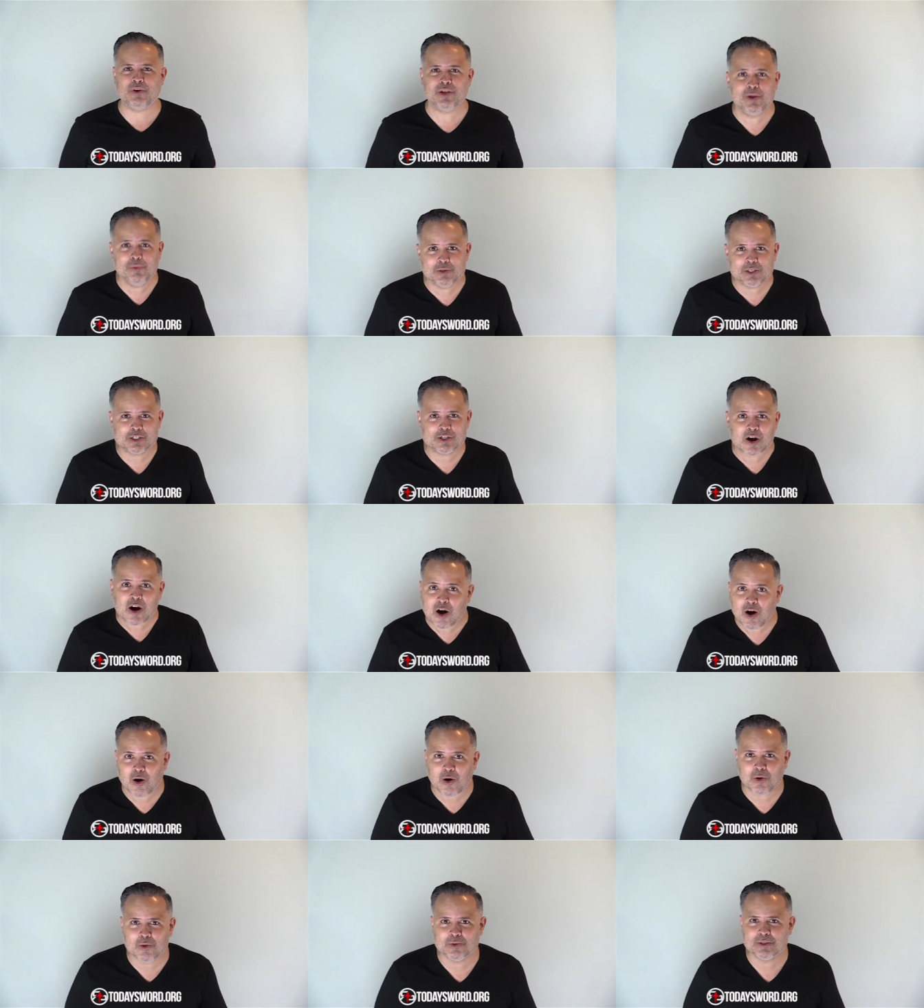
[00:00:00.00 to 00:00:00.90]
He was
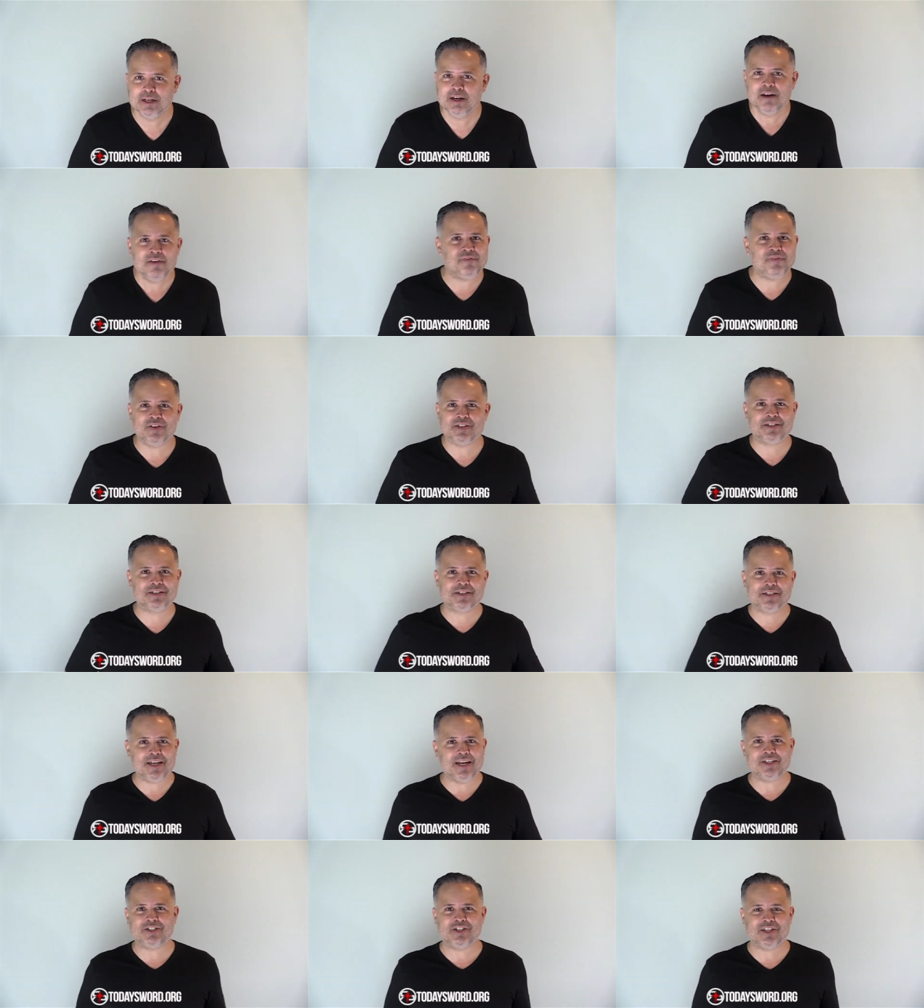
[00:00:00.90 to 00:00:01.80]
called for
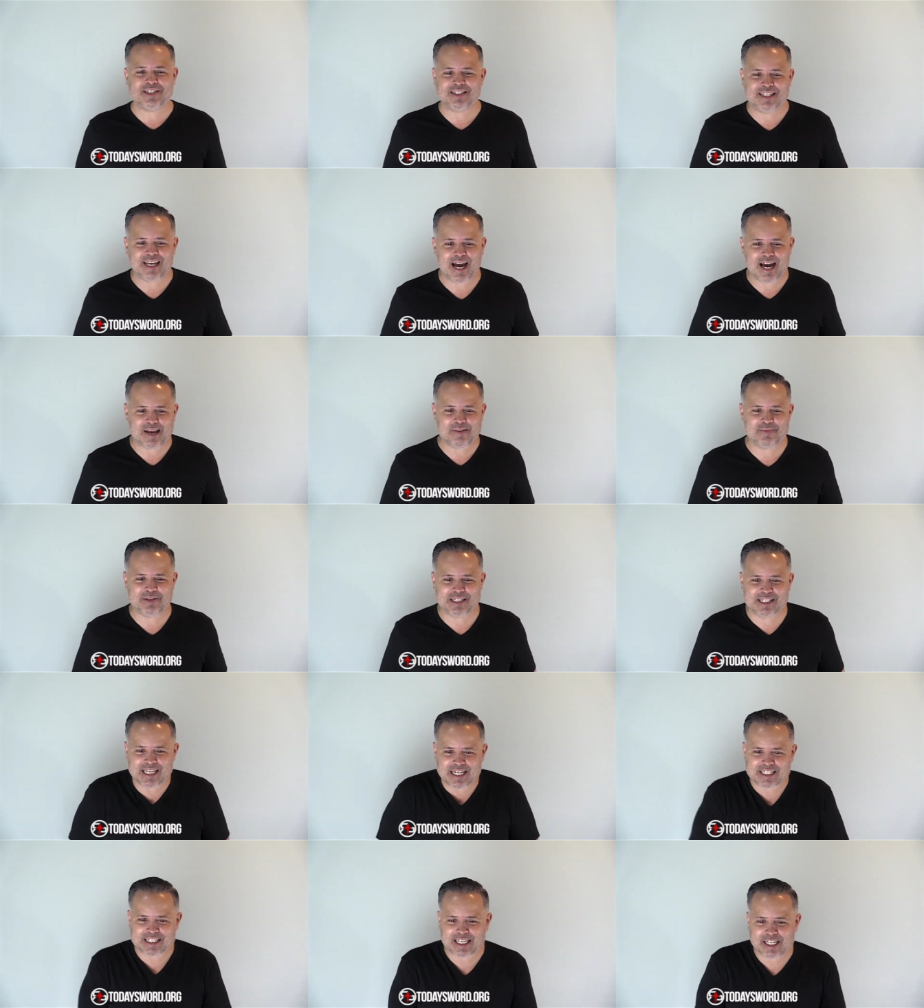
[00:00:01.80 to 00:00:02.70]
such a time as this.